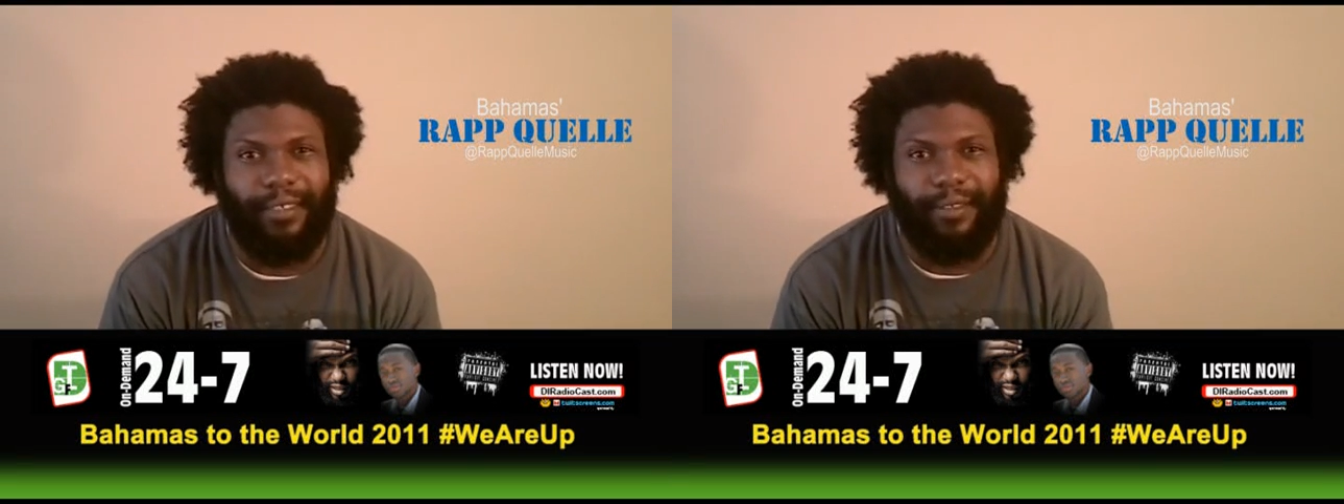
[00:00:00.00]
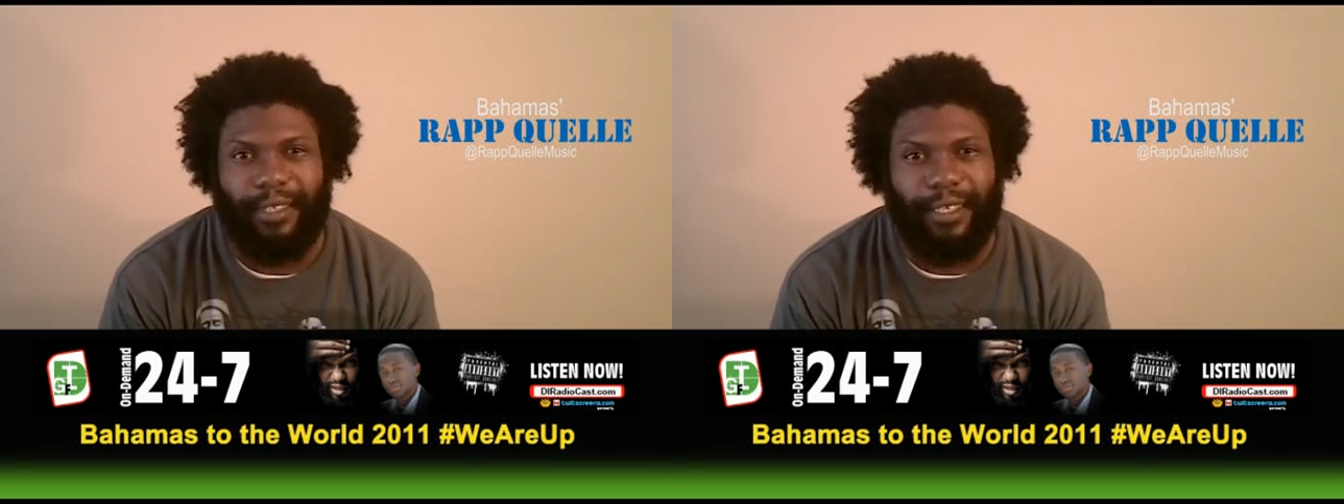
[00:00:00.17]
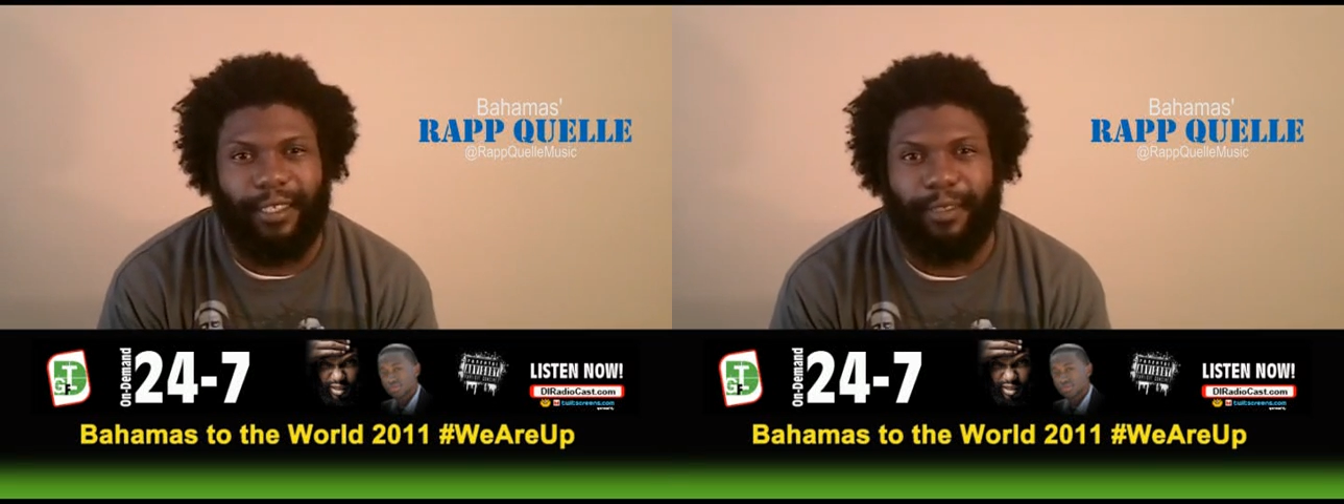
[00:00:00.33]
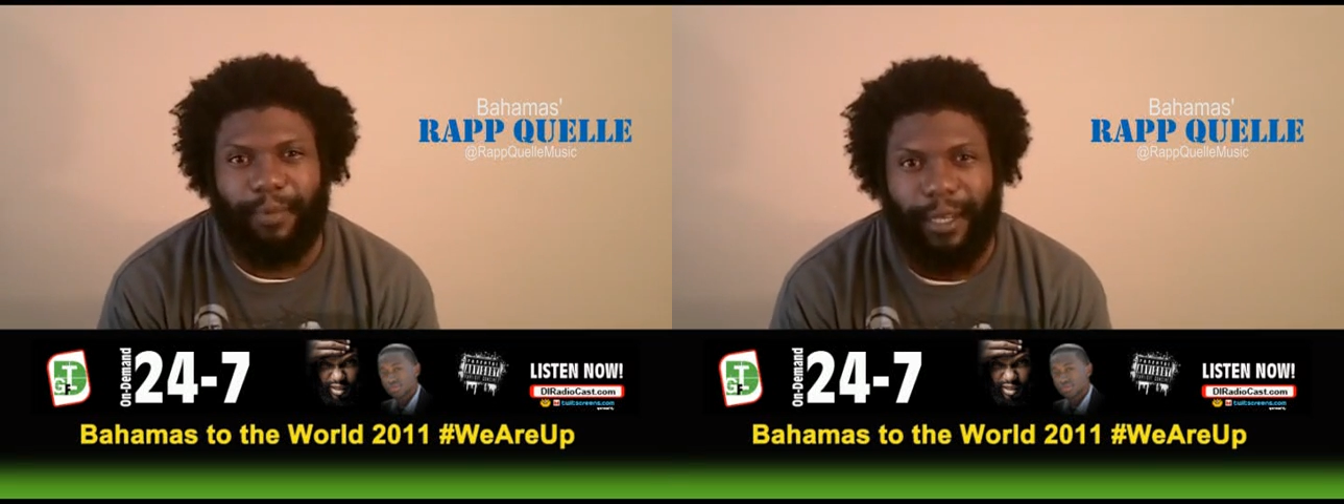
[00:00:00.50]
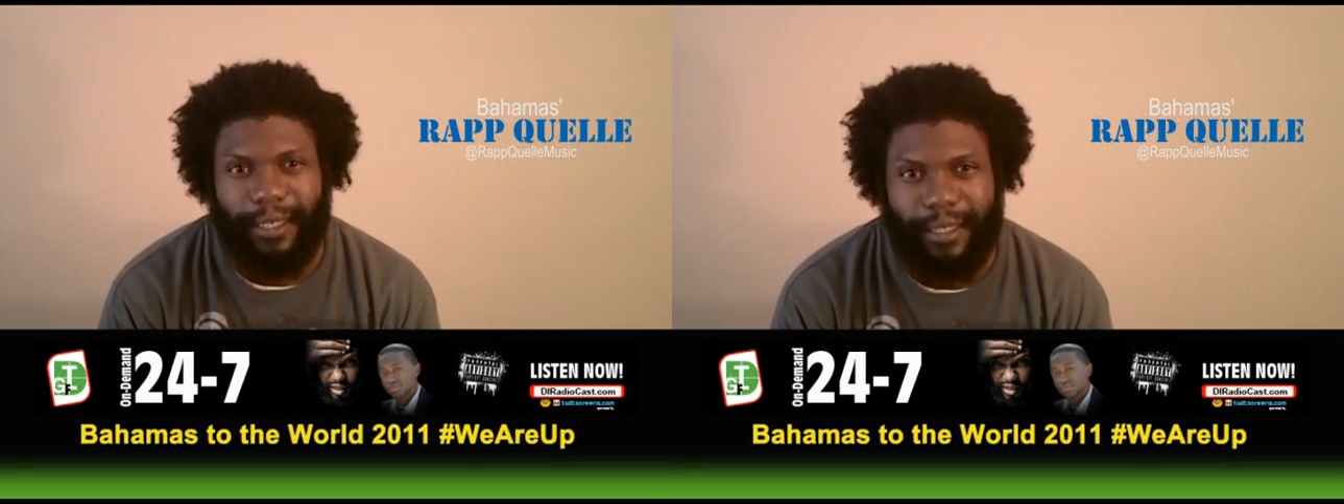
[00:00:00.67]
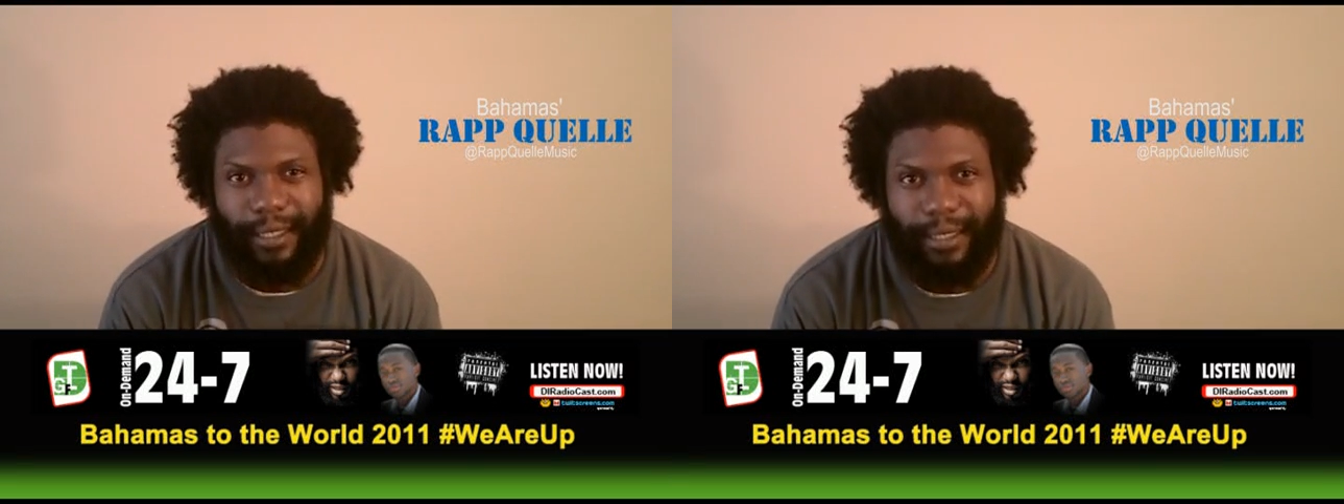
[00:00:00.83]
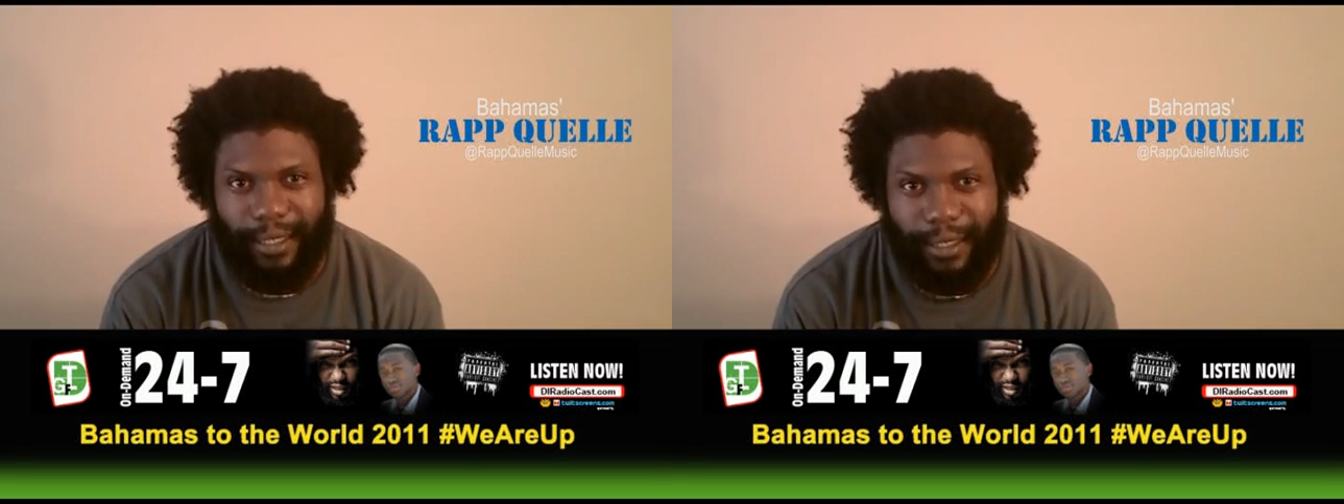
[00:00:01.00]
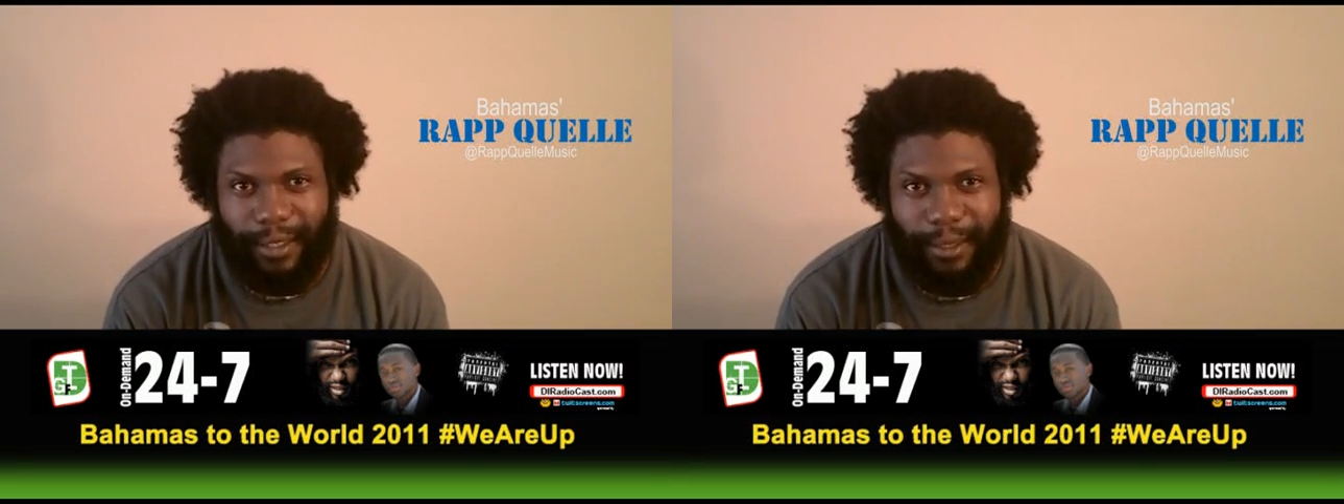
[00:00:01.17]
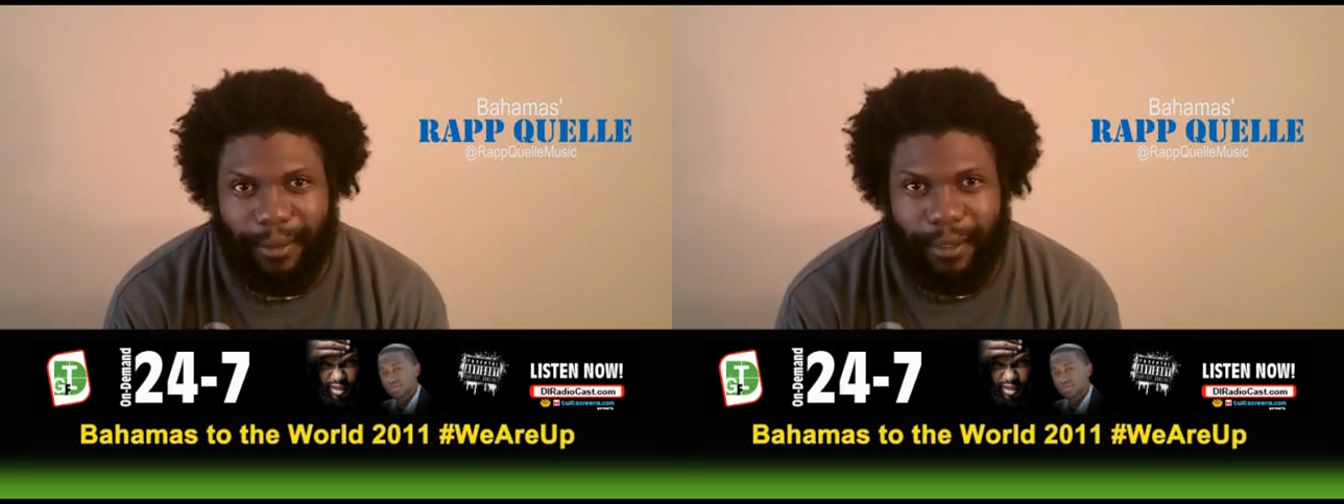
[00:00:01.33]
It was unexpected, you
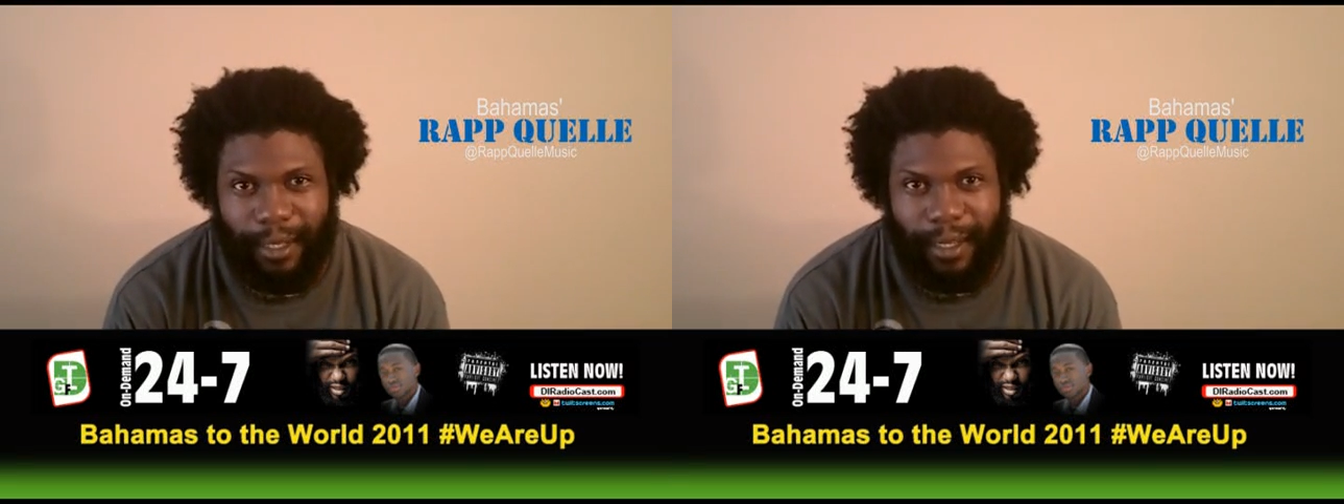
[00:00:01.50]
know.